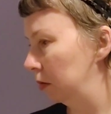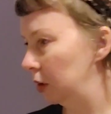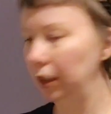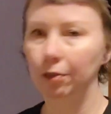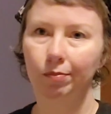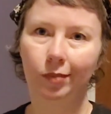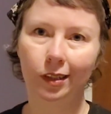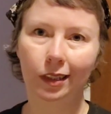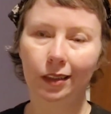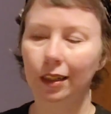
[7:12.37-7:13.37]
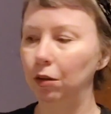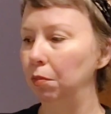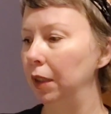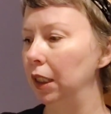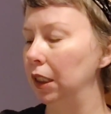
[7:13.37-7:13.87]
so yeah, I think that'll
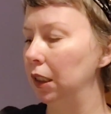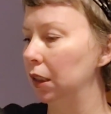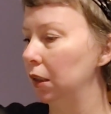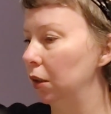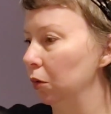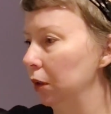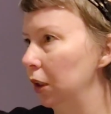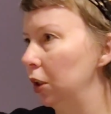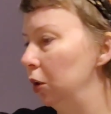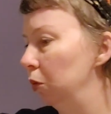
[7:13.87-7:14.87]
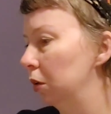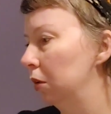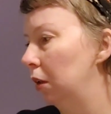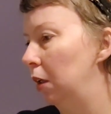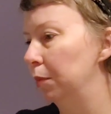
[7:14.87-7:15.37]
make a really cute
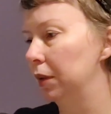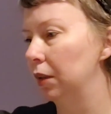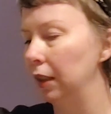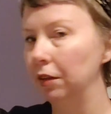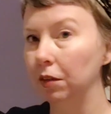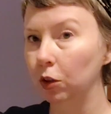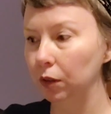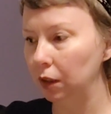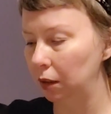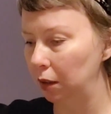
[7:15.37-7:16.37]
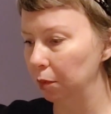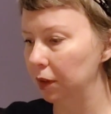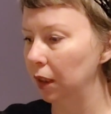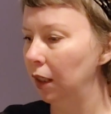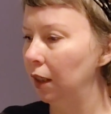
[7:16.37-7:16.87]
top. So that's the 3
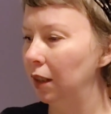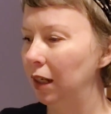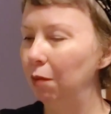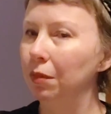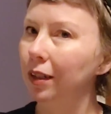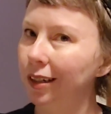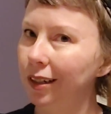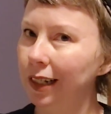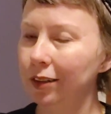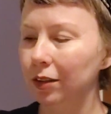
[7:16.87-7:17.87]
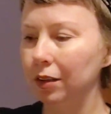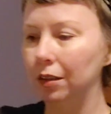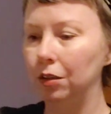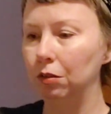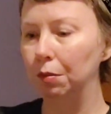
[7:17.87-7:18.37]
tops. I'm not actually
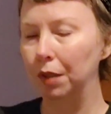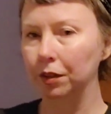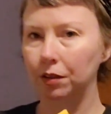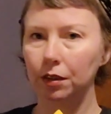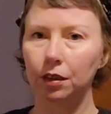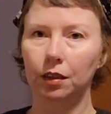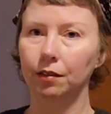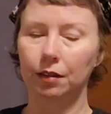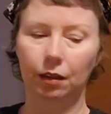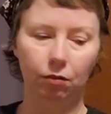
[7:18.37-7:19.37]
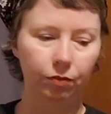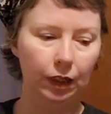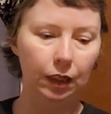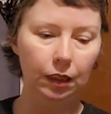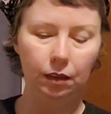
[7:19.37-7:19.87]
going to do a muslin unless I can
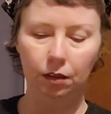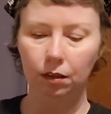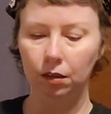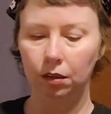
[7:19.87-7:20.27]
find